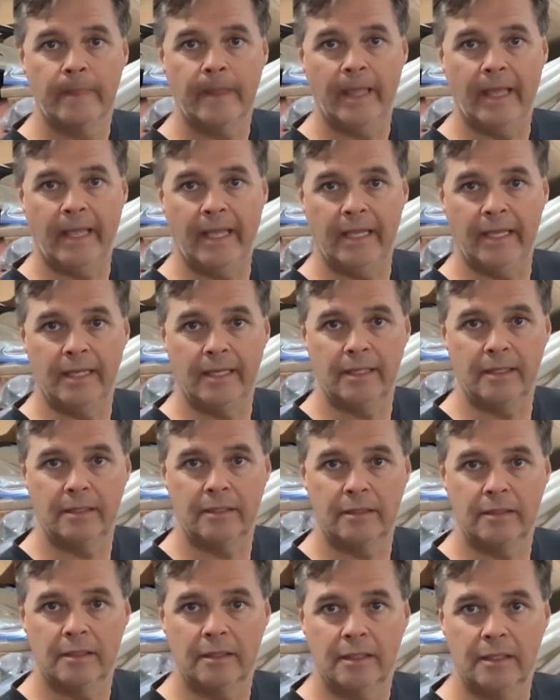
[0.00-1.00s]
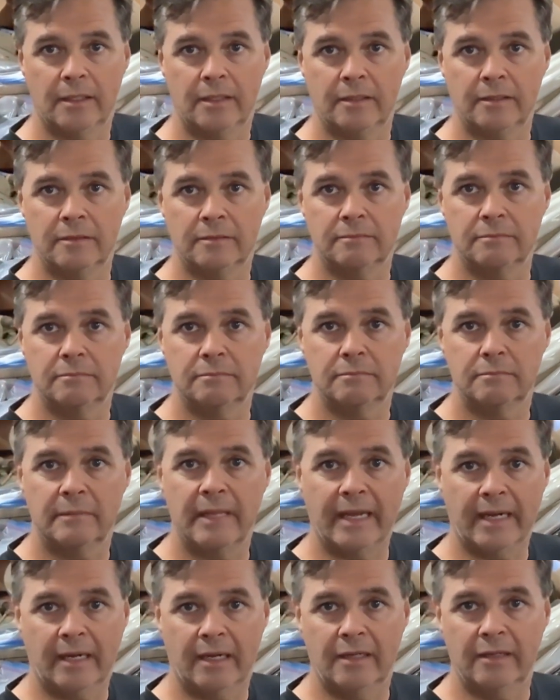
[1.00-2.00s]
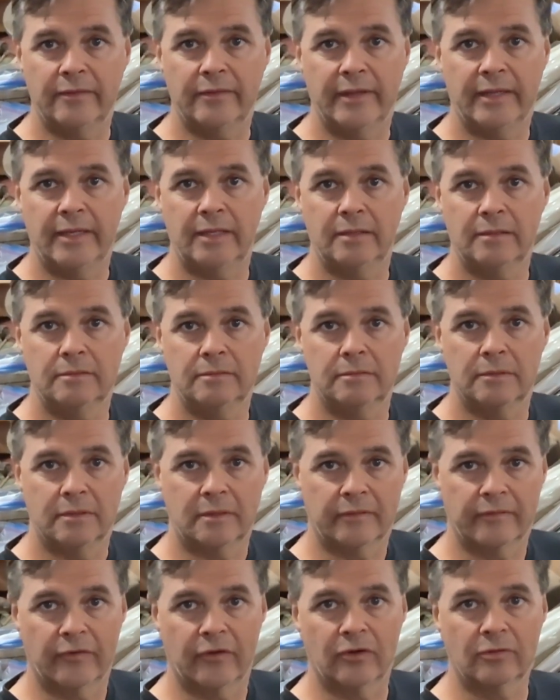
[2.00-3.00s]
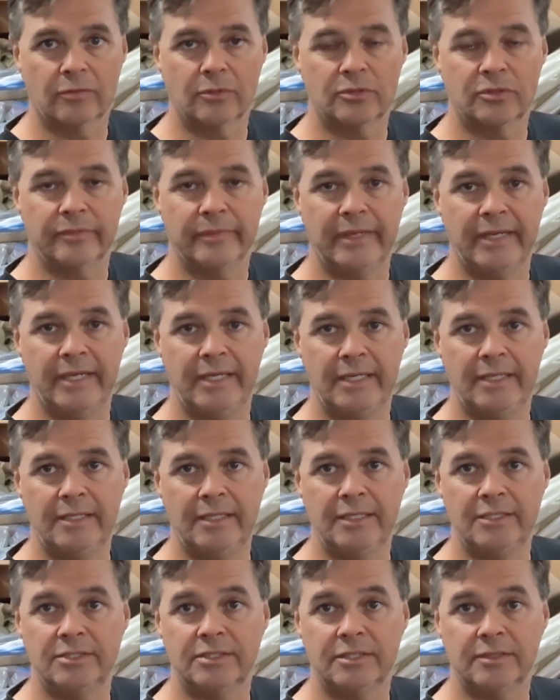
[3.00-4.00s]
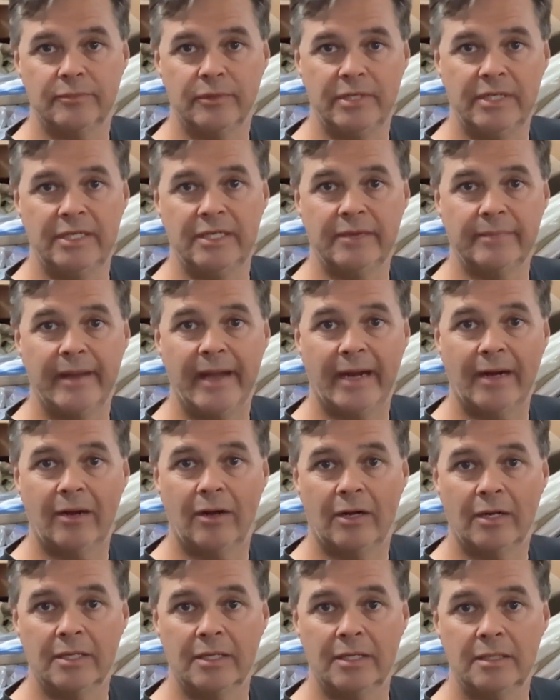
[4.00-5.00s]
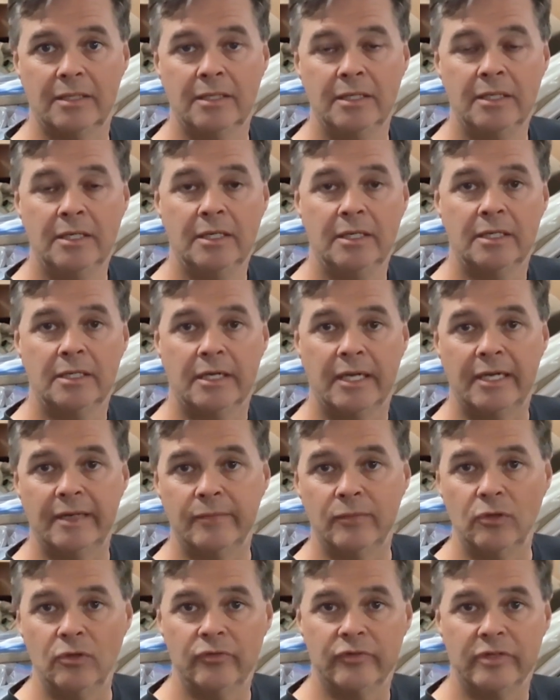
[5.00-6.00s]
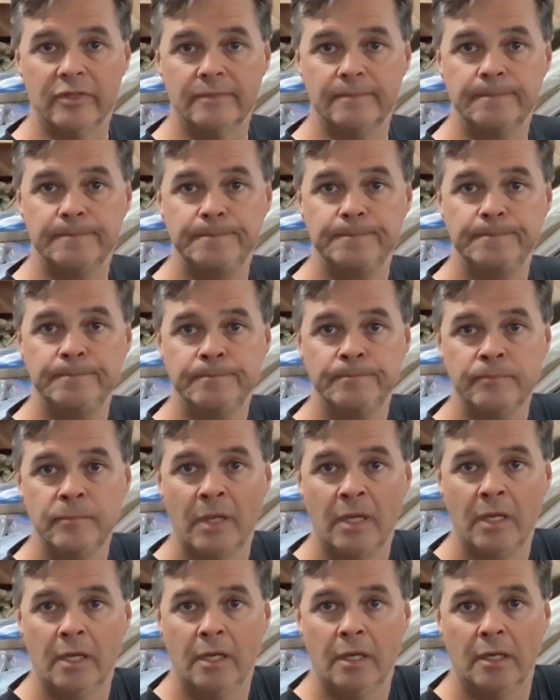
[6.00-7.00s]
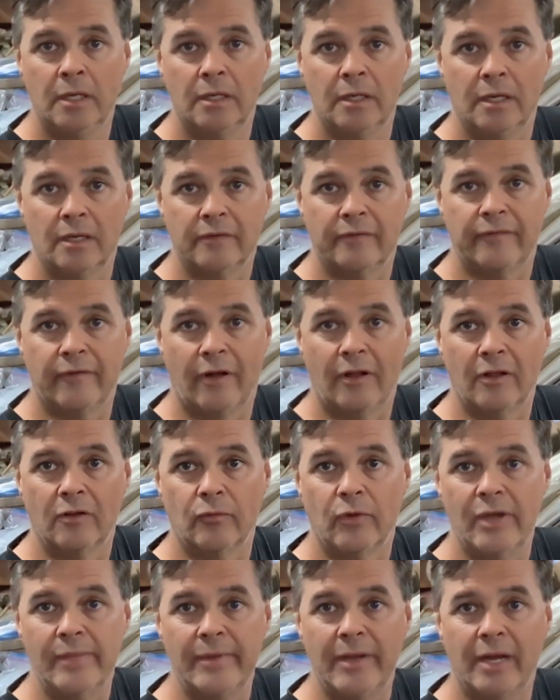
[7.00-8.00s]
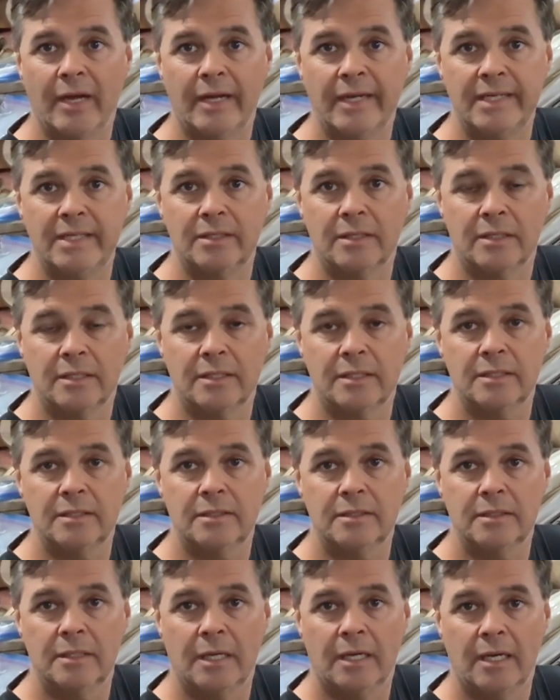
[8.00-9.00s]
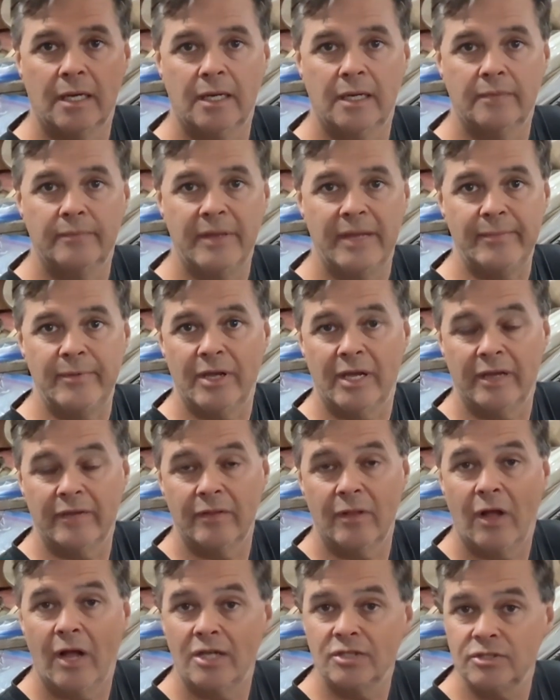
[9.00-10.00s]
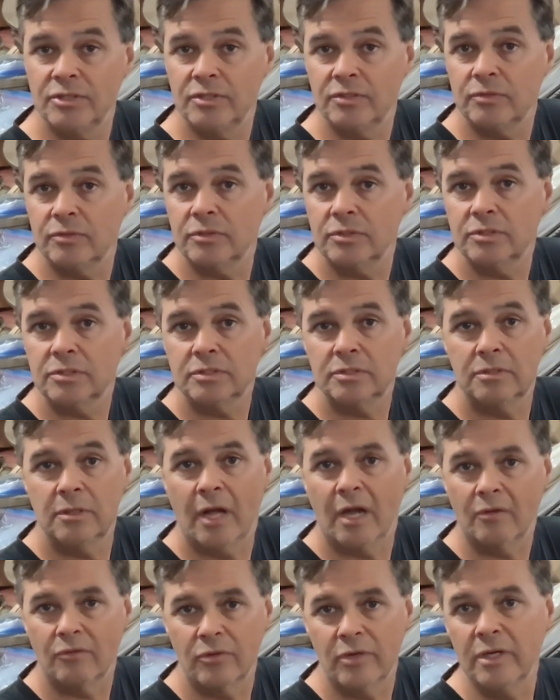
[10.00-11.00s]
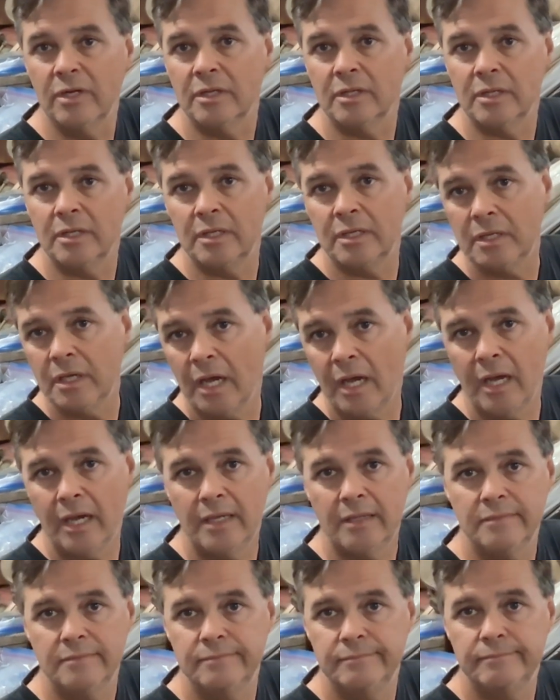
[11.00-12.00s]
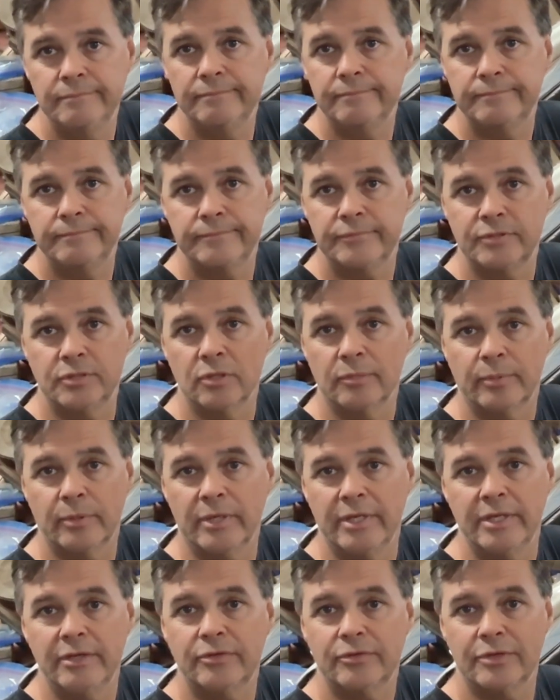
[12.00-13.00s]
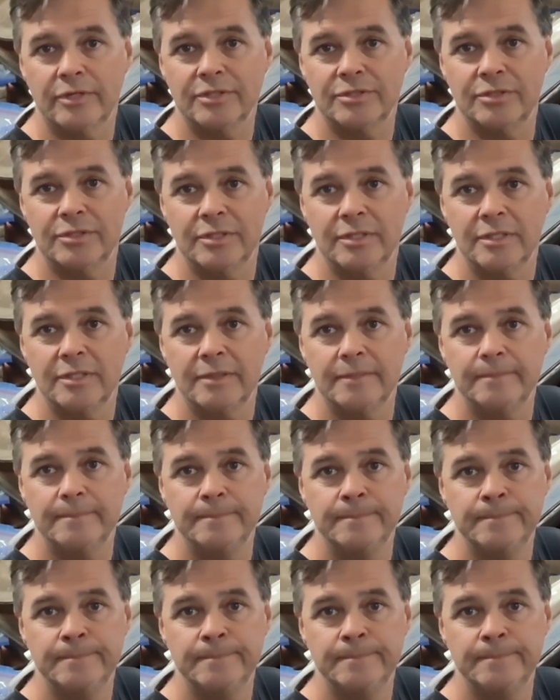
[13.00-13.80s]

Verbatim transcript: and uh, that kind of thing. The convertible to me needs to, we need to get back on it, get it moving. I've fallen way behind on it. Uh, maybe I had lost interest. Not really. I'm still pretty interested in it.